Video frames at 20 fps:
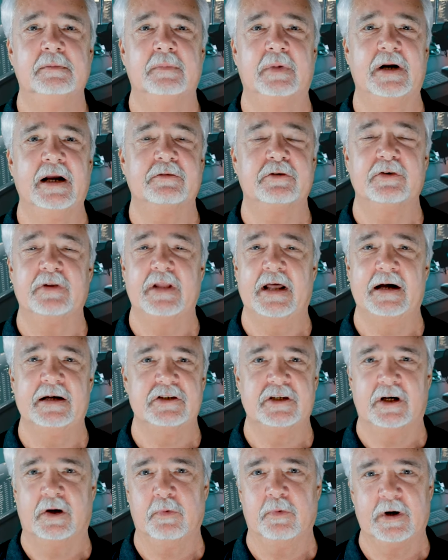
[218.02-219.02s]
But after that,
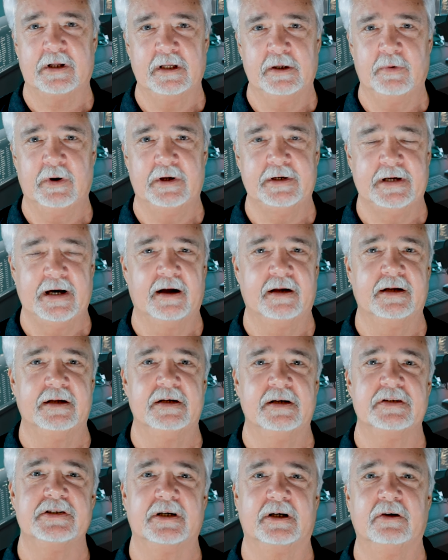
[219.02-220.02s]
she quickly went down
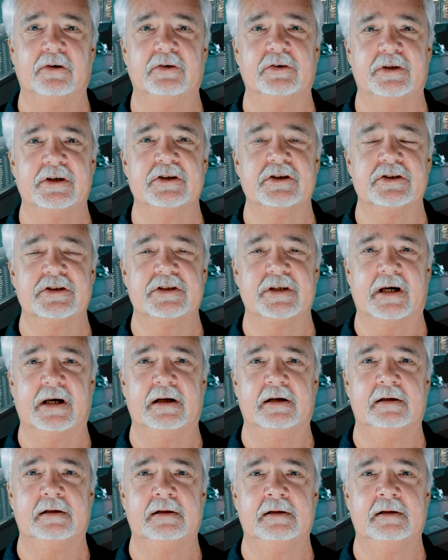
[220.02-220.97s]
into single digits again.